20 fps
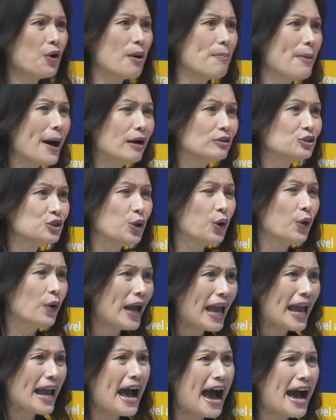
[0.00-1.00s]
about your
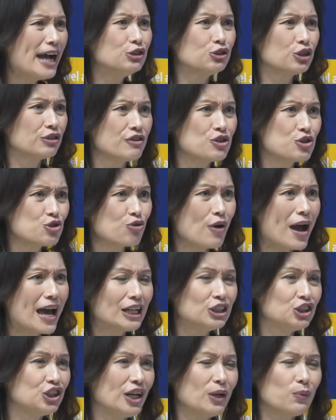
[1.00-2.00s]
AI-driven
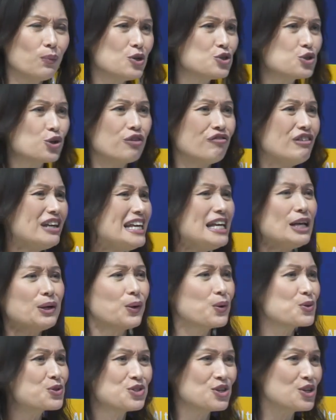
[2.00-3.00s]
strategy and what sort of
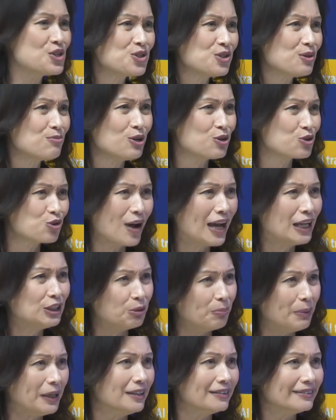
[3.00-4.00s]
ecosystem you're trying to
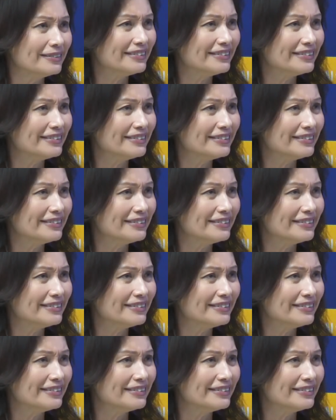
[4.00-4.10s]
build.